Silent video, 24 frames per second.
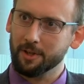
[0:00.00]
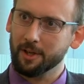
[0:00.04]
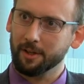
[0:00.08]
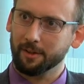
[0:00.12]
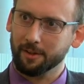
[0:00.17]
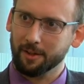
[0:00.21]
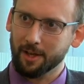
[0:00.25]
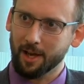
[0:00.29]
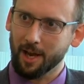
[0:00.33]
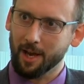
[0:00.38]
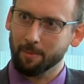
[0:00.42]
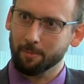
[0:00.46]

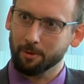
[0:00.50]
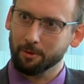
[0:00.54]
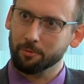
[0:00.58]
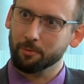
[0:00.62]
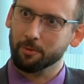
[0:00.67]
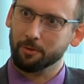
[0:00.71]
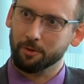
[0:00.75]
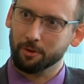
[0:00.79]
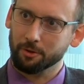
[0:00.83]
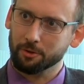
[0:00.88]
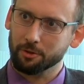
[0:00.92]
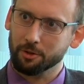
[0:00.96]
daily habits
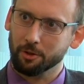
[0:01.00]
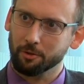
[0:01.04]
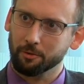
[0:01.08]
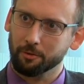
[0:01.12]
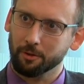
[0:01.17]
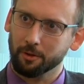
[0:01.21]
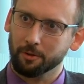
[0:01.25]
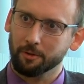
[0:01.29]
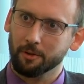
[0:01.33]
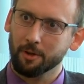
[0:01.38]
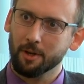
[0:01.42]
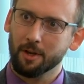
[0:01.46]
with their
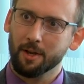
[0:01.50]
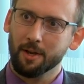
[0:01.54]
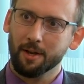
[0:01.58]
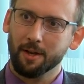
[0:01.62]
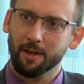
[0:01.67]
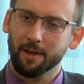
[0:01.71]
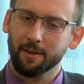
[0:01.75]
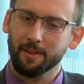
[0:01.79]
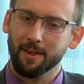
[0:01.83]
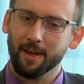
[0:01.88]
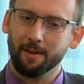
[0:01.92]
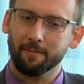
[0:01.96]
children.
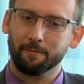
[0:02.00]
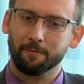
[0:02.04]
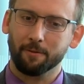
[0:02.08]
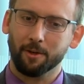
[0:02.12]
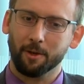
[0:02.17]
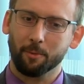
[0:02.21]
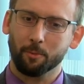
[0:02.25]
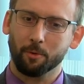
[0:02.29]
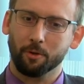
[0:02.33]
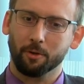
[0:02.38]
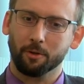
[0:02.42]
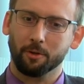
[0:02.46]
And that
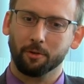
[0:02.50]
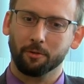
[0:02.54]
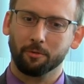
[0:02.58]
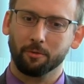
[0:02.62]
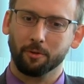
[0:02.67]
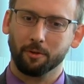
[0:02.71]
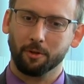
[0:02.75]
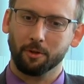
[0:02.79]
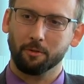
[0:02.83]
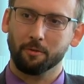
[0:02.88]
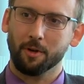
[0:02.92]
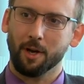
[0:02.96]
framework is
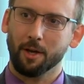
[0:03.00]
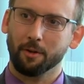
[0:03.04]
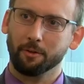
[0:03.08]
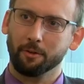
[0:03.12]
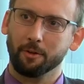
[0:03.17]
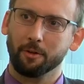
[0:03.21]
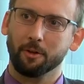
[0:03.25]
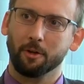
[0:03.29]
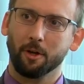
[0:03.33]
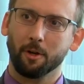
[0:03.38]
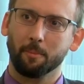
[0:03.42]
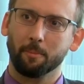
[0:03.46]
really
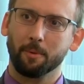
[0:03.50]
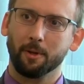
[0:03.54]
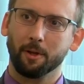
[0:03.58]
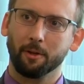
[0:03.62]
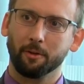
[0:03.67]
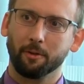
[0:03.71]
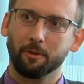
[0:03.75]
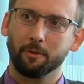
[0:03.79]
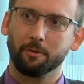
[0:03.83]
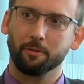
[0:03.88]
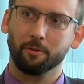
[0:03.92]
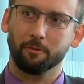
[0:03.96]
grounded in our
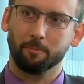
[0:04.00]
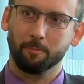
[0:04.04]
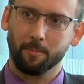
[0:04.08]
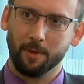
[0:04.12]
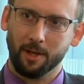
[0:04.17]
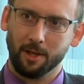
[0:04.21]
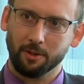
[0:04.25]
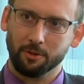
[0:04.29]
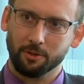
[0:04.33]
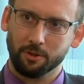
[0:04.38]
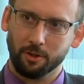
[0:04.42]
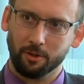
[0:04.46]
pillars of
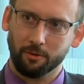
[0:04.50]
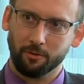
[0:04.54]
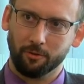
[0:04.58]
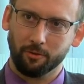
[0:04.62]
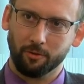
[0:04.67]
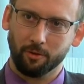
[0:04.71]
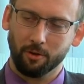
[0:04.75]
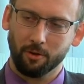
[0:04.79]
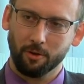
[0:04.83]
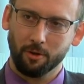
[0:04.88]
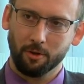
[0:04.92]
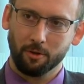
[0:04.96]

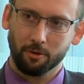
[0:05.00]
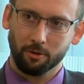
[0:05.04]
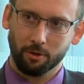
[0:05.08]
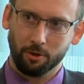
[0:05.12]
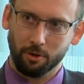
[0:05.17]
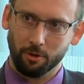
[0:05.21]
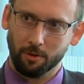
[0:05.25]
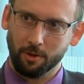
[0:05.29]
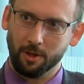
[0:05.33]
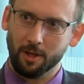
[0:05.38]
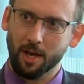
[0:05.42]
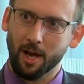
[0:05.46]
patience,
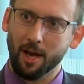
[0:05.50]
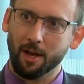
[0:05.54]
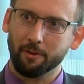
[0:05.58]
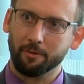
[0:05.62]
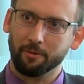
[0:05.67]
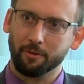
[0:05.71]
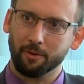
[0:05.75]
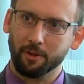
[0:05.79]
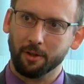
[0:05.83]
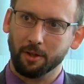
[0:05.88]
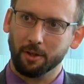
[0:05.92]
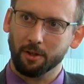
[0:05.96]

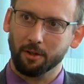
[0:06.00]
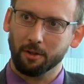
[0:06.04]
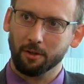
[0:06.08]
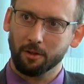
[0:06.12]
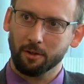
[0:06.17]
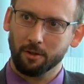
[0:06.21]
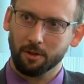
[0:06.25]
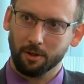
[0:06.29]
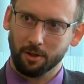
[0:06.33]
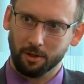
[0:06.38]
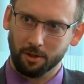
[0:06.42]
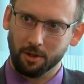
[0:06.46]
curiosity,
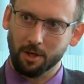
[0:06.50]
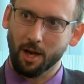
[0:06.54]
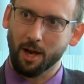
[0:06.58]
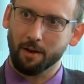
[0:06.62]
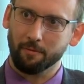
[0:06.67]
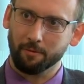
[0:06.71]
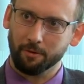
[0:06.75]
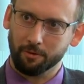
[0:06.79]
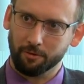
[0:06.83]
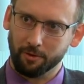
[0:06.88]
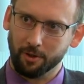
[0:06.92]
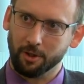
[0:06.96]
and
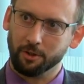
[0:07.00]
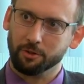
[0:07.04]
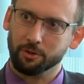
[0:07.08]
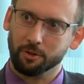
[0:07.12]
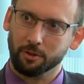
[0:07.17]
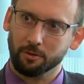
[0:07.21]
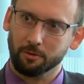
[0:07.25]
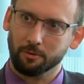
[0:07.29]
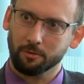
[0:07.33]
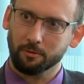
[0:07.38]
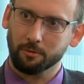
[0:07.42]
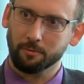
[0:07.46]

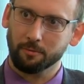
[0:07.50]
conversation.